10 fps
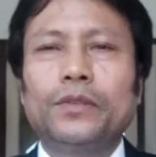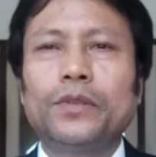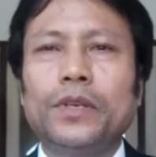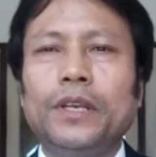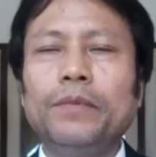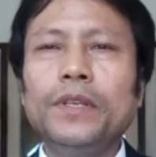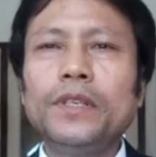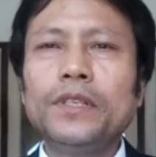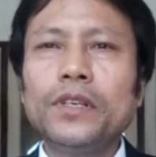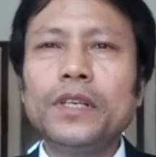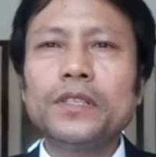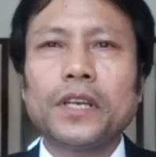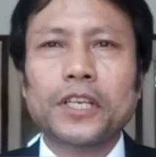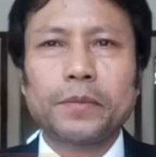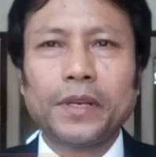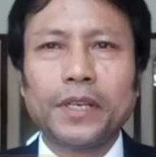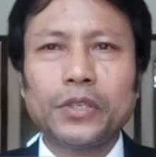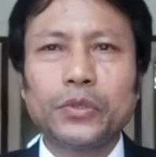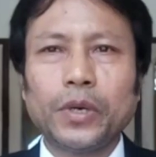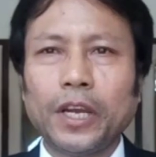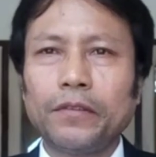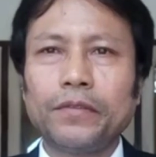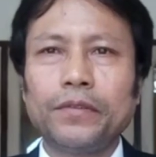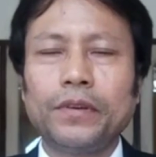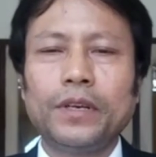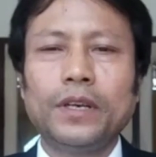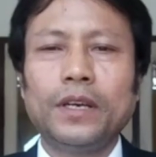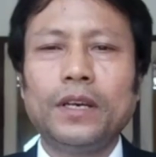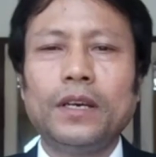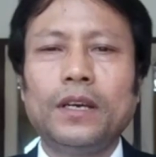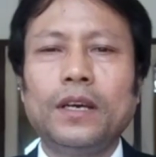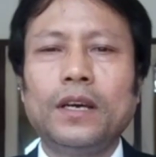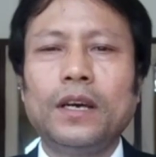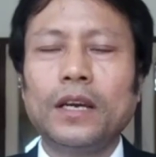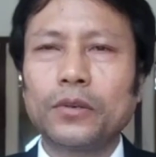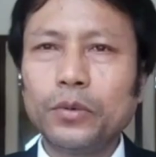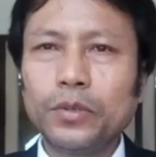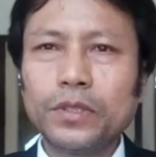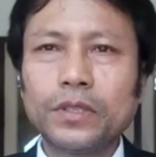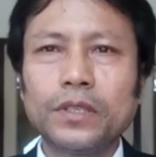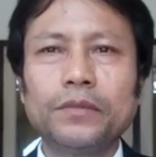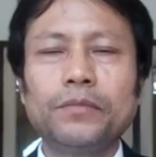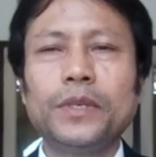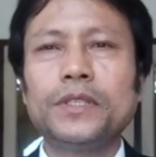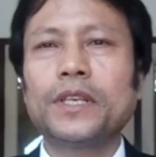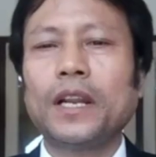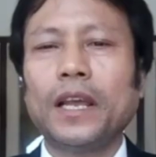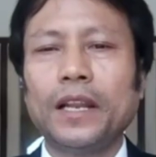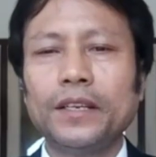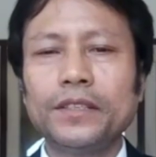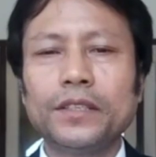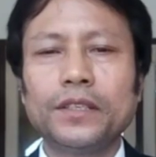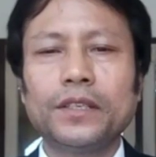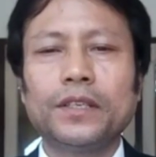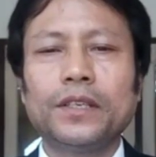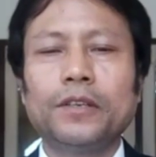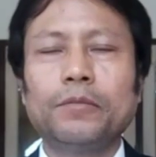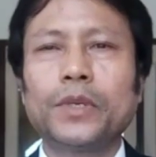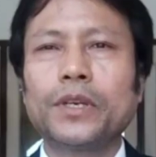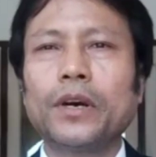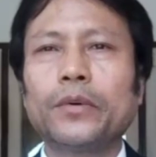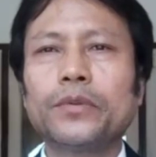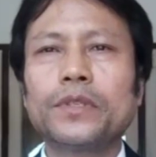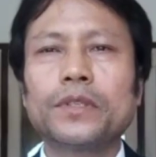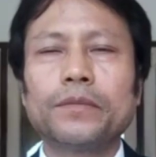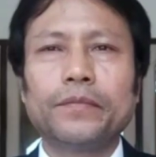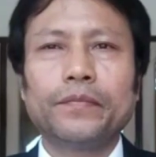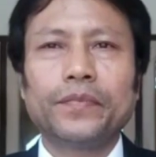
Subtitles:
So every teacher is expected to have a good physical health because